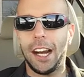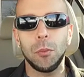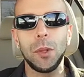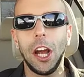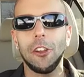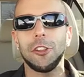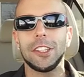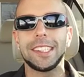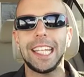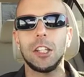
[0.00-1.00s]
we
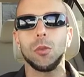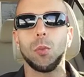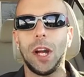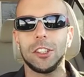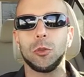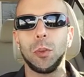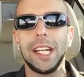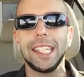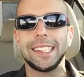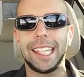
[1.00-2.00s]
understand what
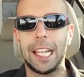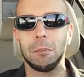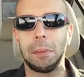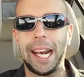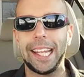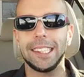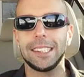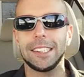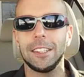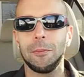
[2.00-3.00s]
really take
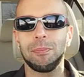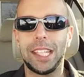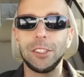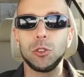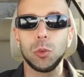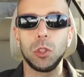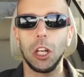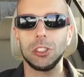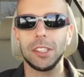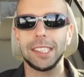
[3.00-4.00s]
place in
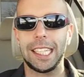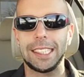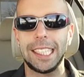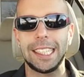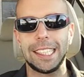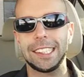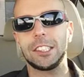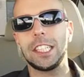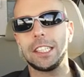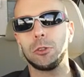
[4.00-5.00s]
2016.
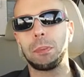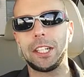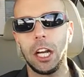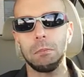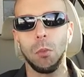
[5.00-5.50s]
It become